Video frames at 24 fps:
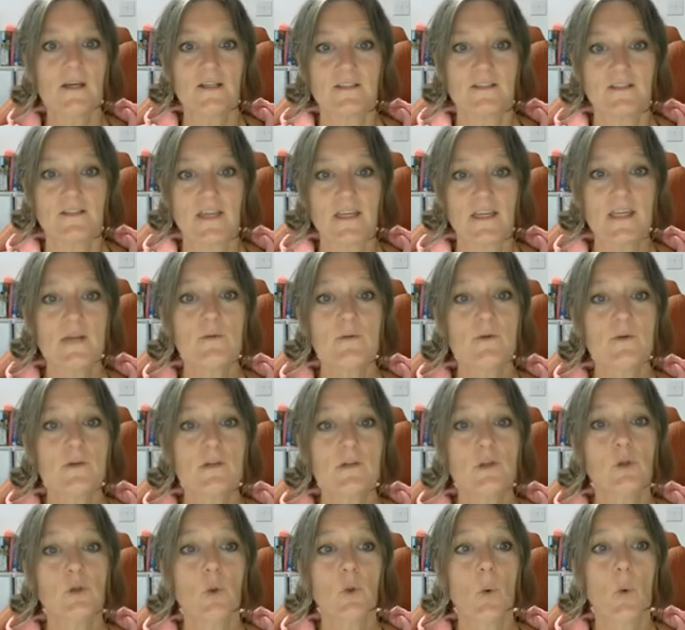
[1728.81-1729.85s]
Then he
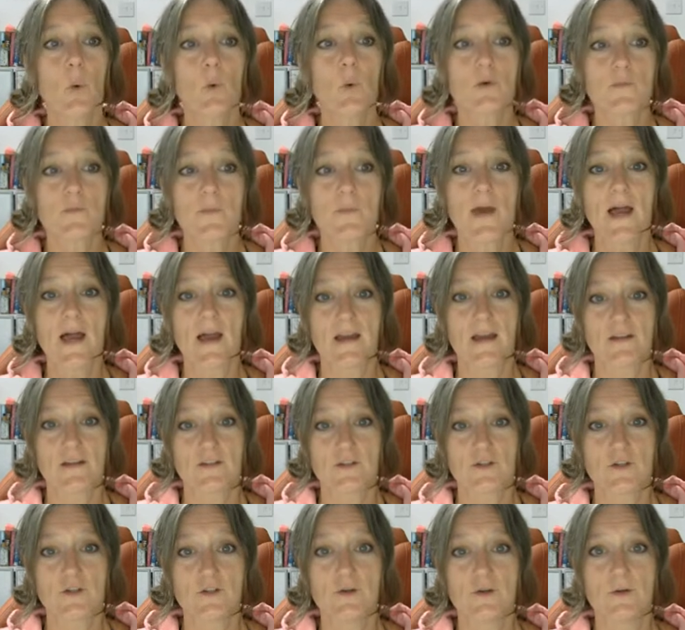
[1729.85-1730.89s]
was Lord Mayor
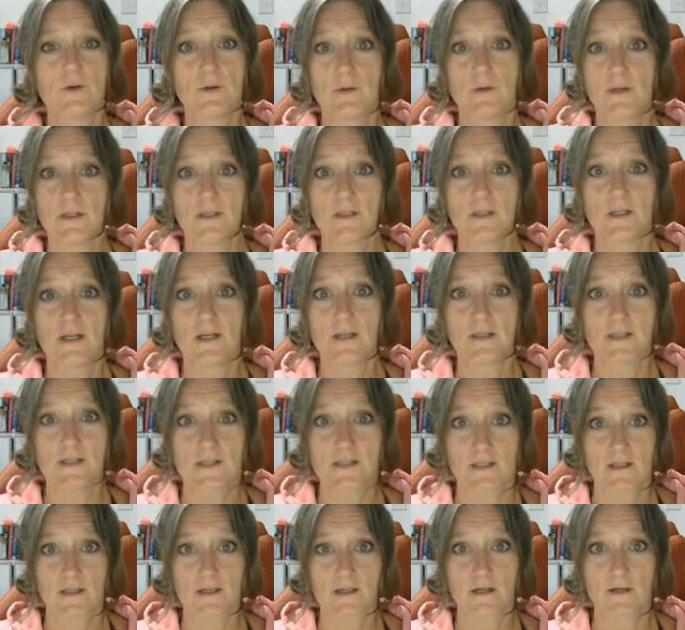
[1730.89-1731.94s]
2
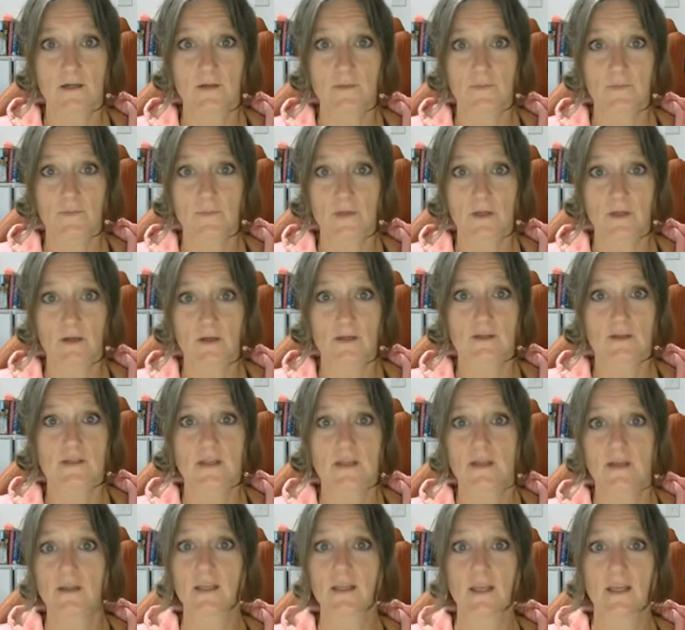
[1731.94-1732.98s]
years ago. Okay,
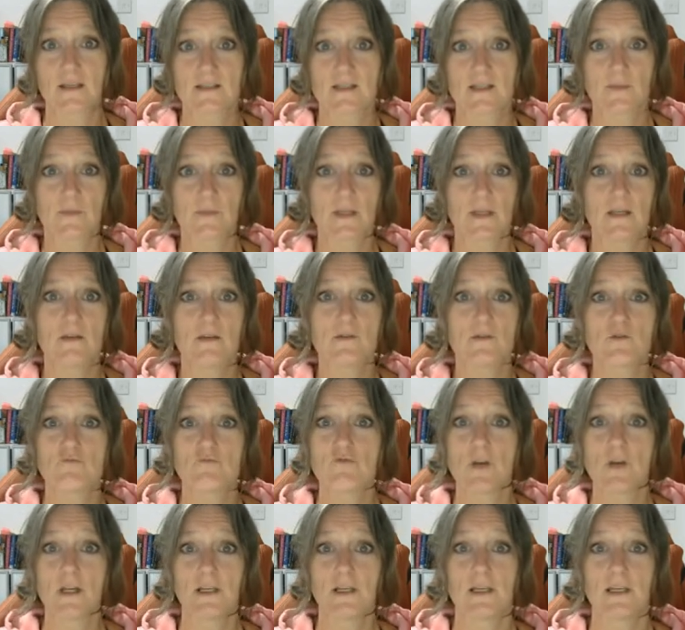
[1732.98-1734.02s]
so again, something he's
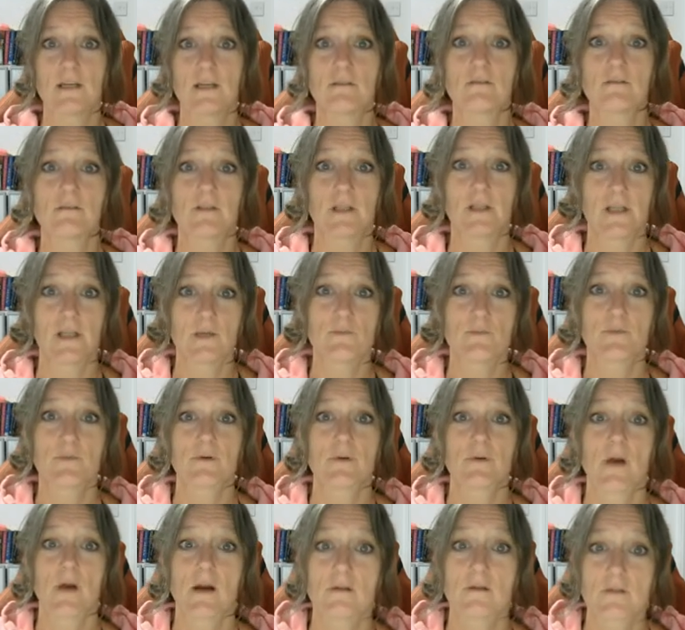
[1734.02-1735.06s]
really, really
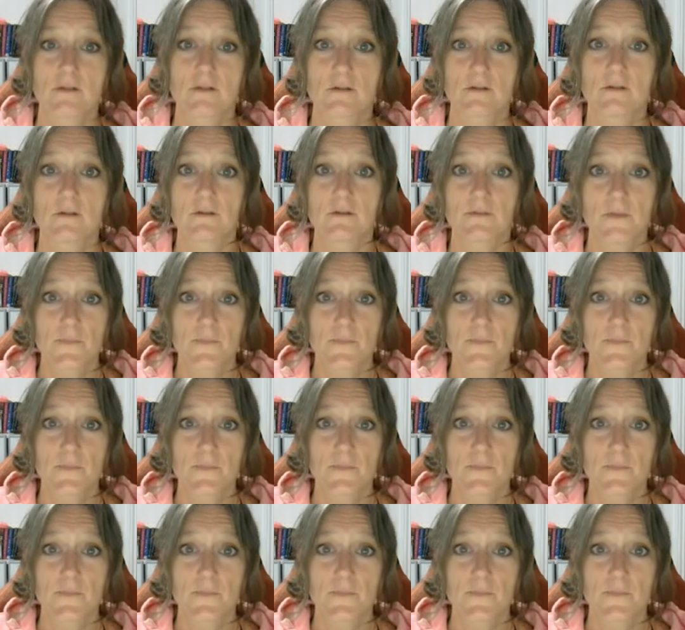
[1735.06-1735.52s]
proud of.